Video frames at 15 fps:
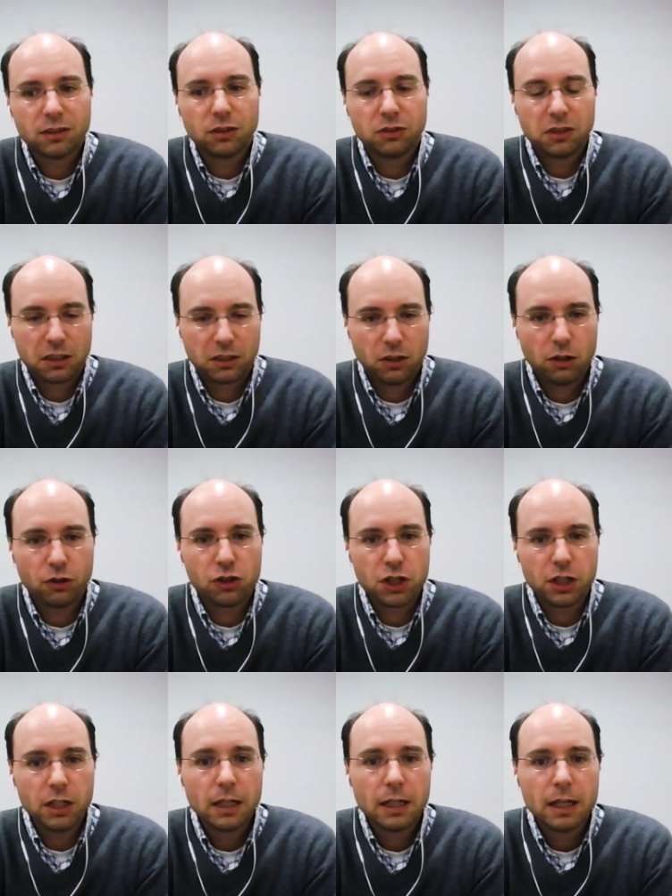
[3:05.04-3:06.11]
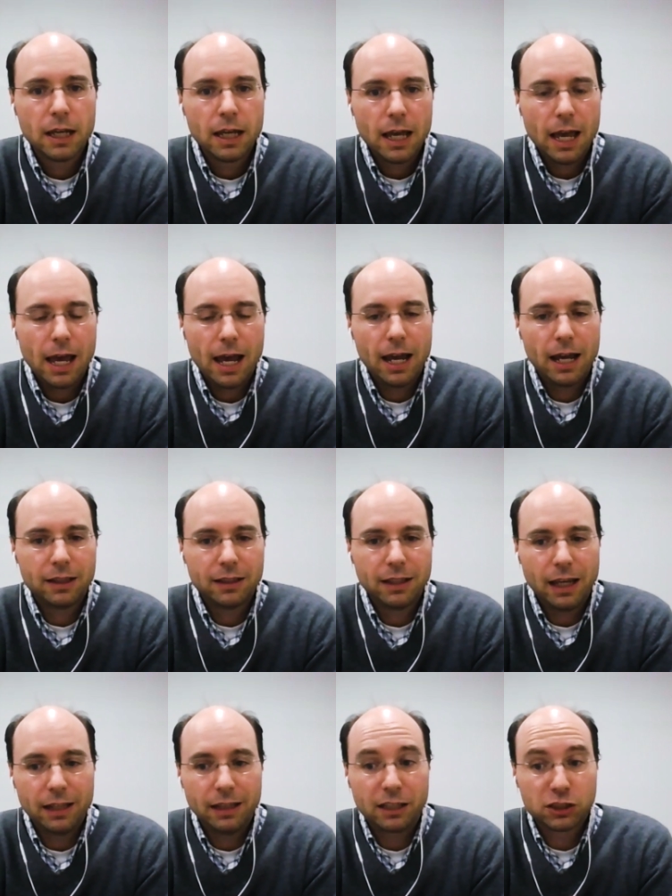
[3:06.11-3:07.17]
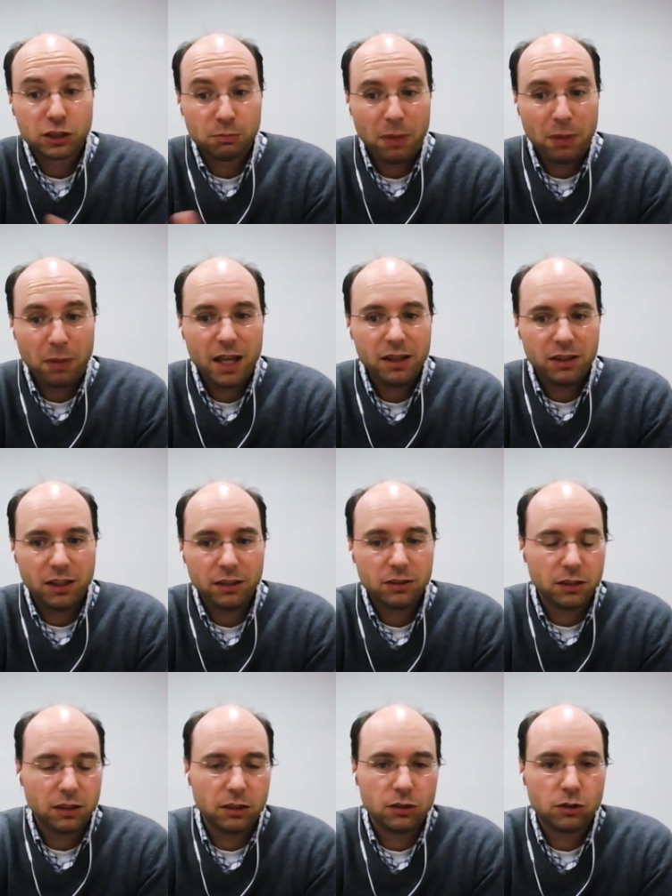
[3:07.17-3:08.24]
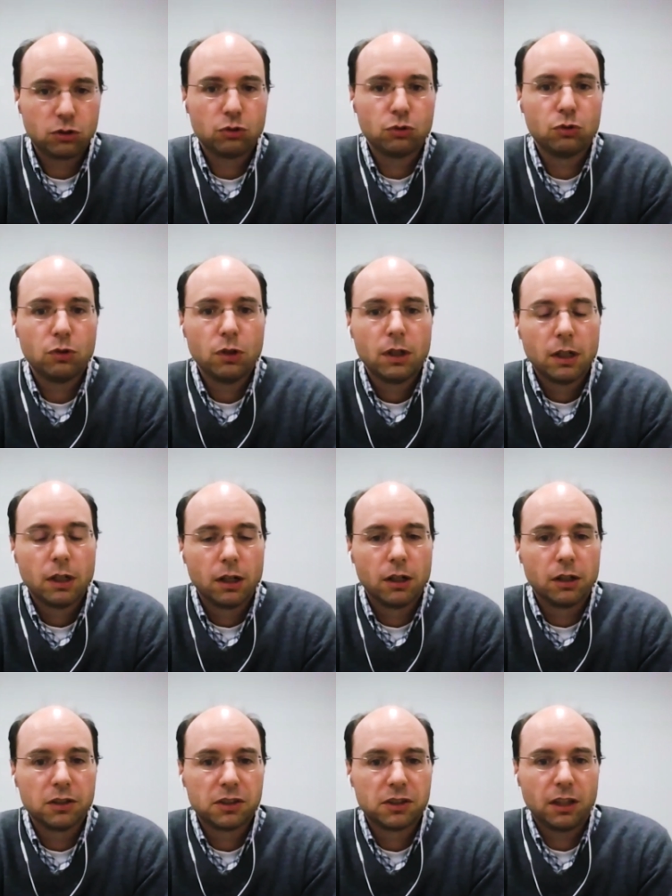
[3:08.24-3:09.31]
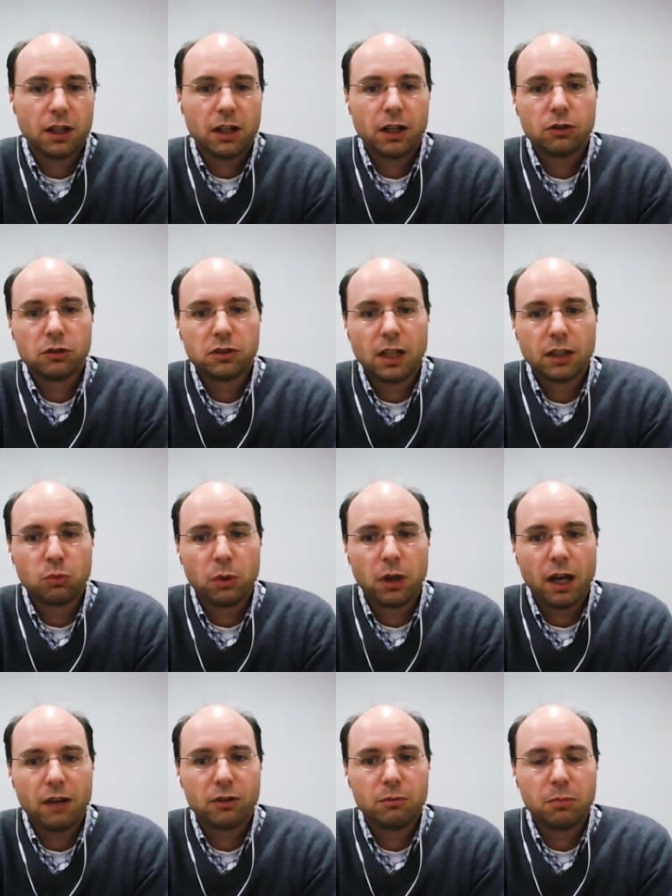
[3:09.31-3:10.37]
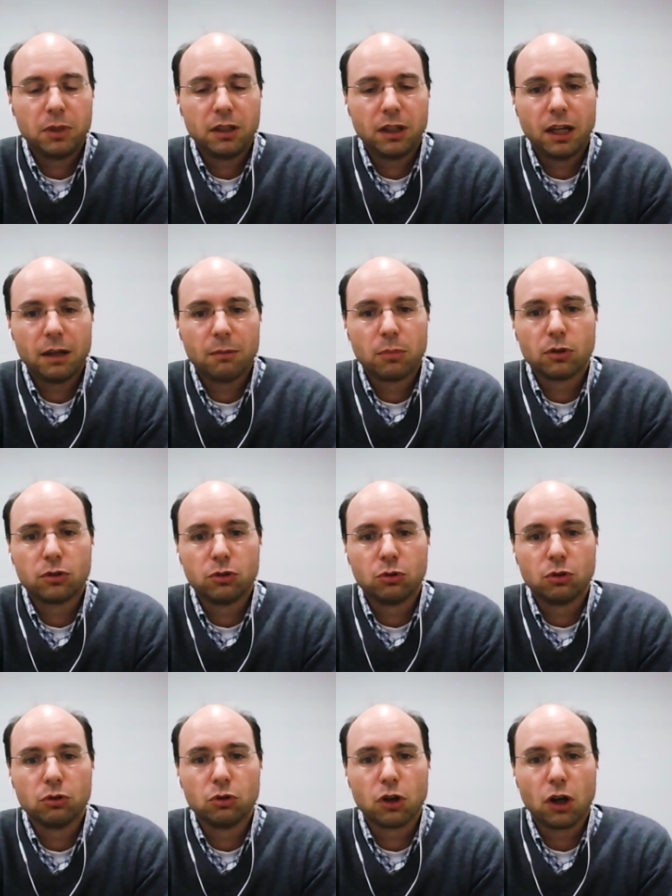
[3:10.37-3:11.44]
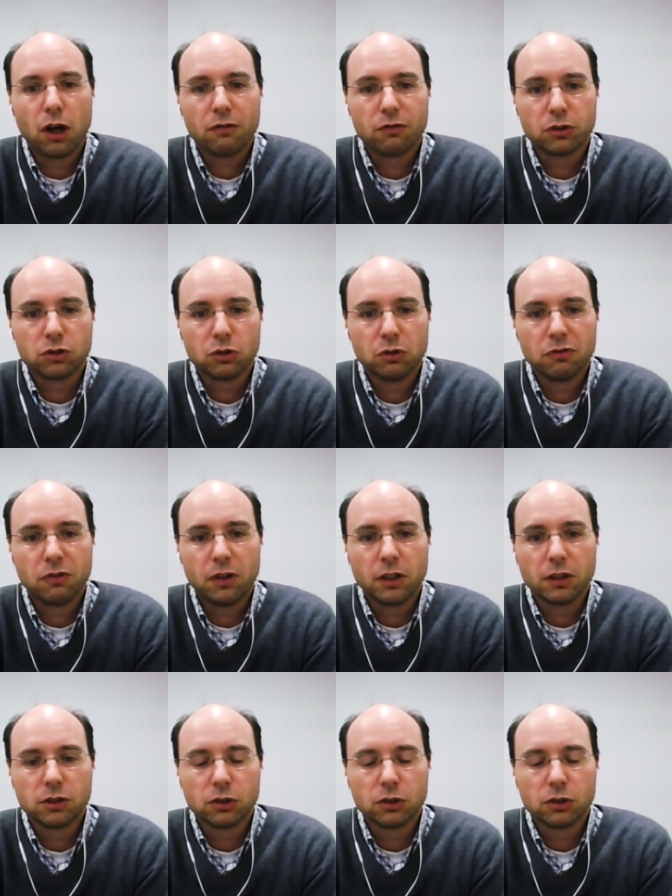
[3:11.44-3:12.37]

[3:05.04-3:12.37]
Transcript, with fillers: the technology and expand it into scenarios that we haven't been able to cover so far.